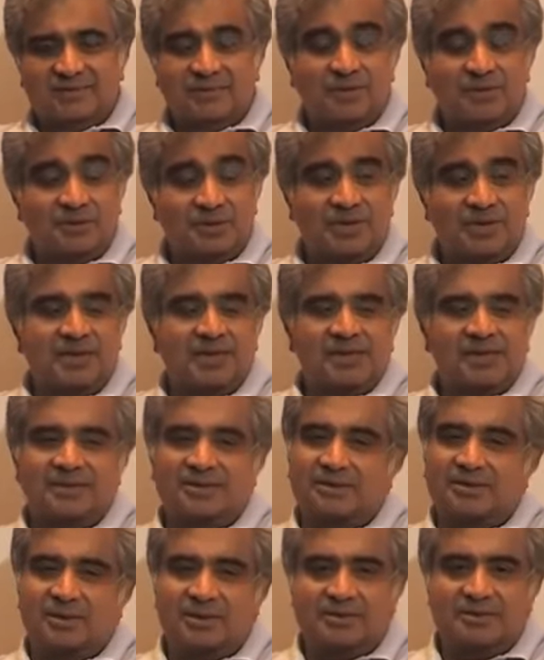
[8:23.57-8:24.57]
fortunately
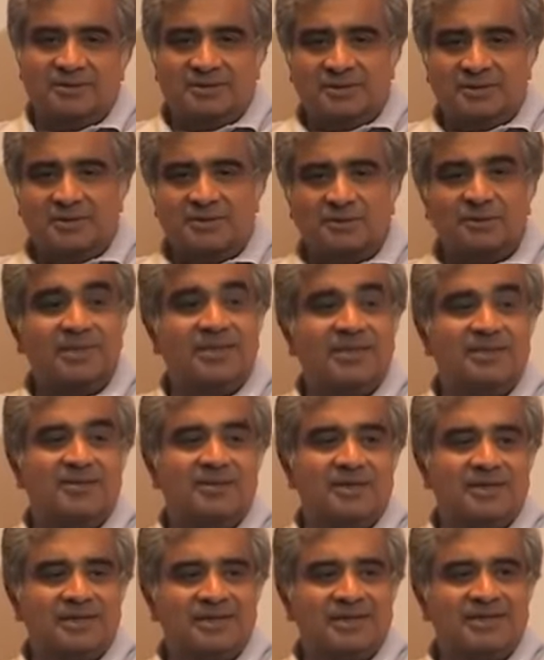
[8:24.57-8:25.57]
the college was not too keen
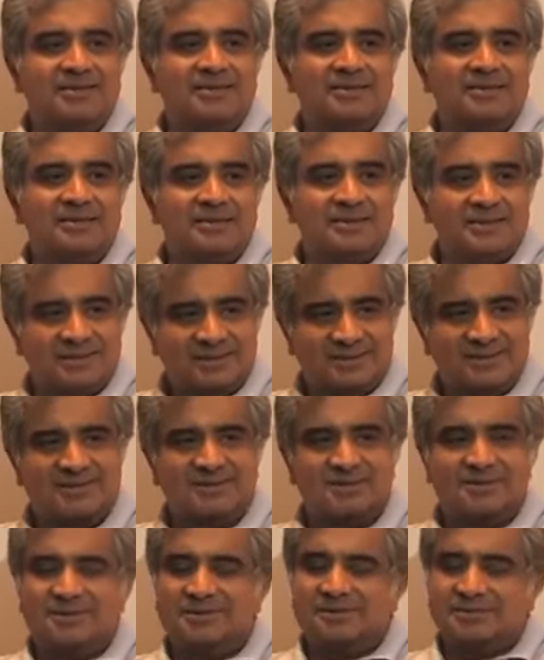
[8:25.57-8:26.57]
on attendance
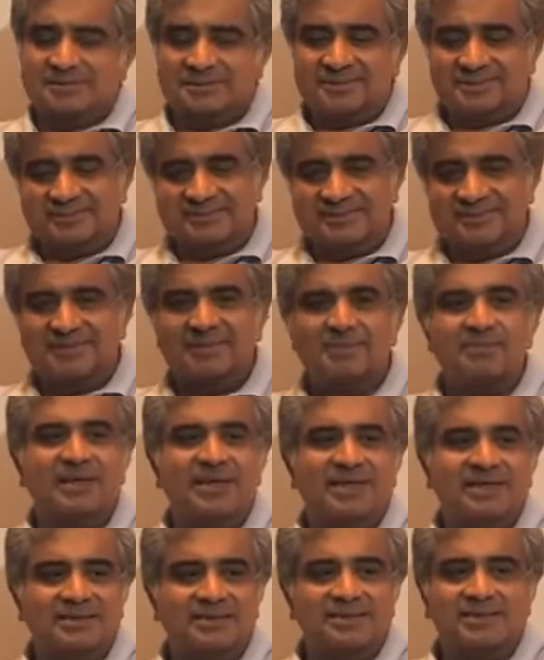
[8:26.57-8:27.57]
so one
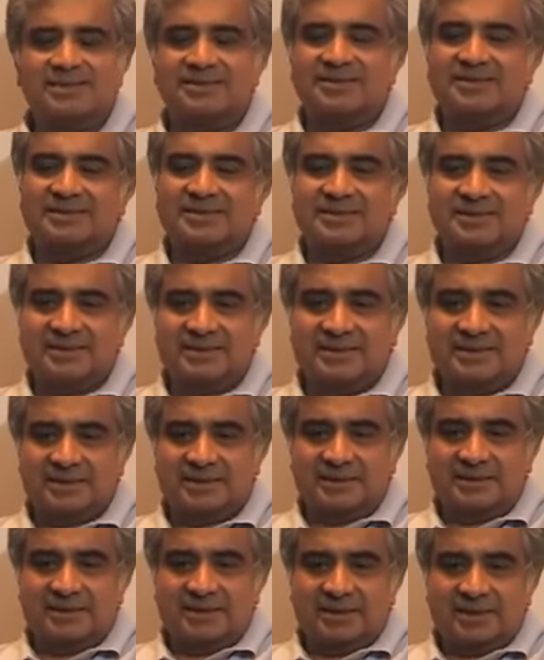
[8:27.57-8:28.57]
managed
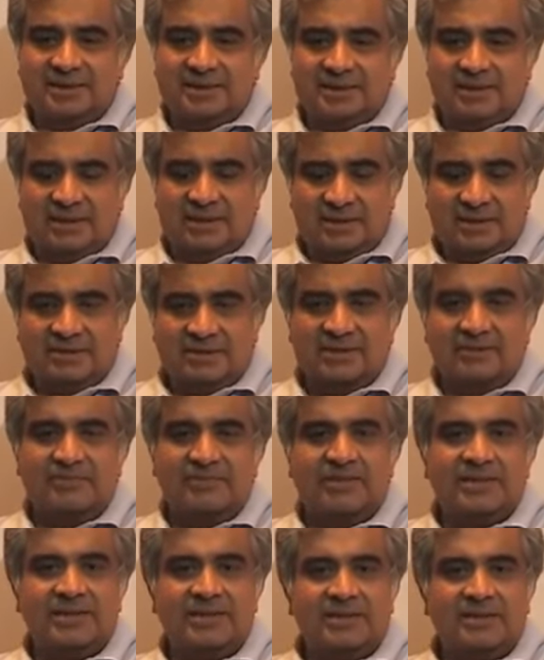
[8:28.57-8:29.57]
and then
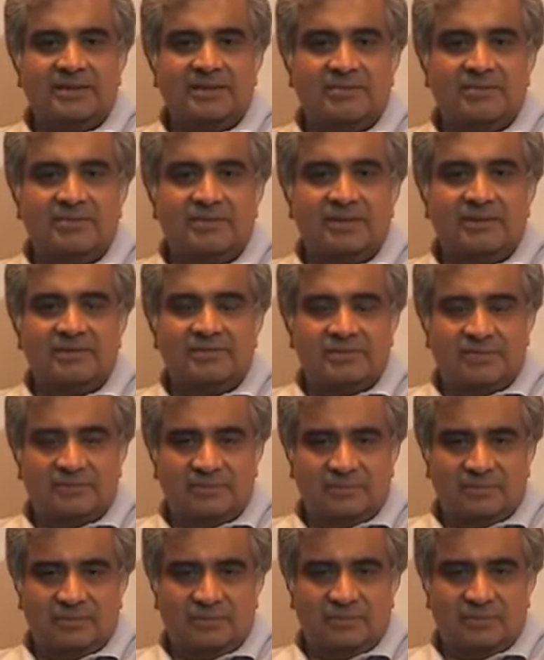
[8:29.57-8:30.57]
78 uh,
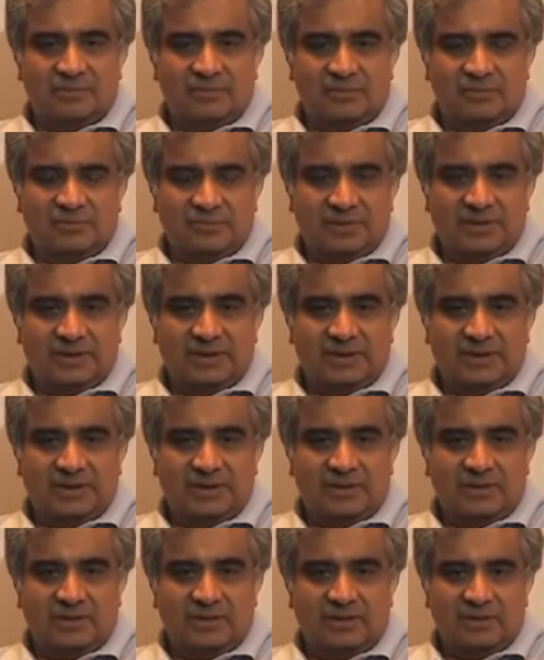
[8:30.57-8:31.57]
we finished
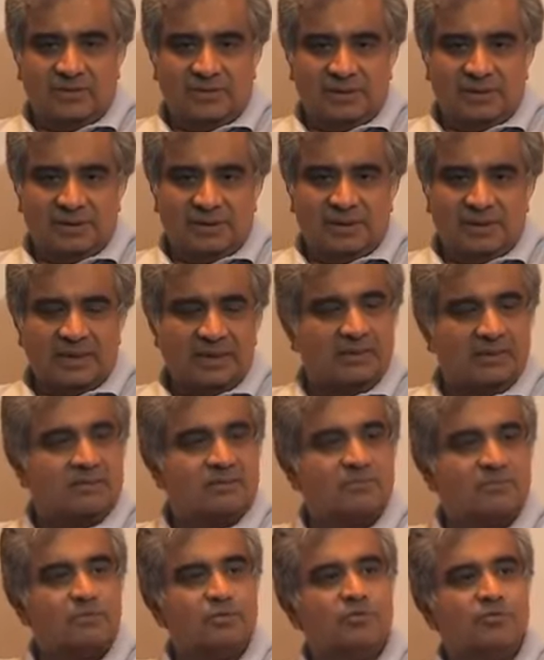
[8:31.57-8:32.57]
our law and then I
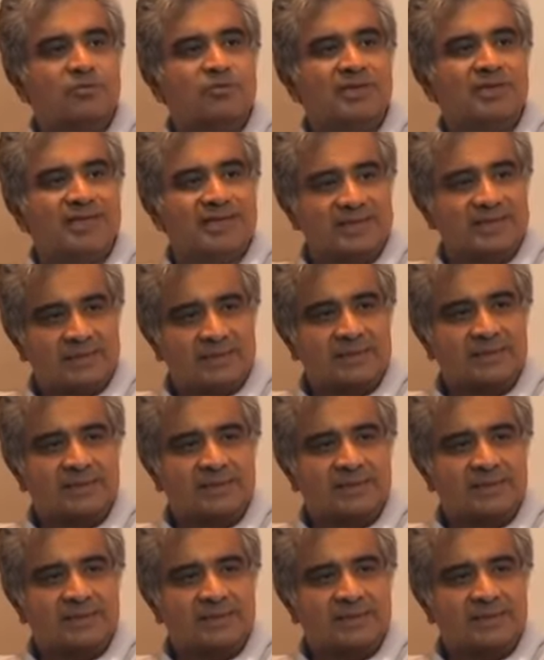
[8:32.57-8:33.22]
moved to Delhi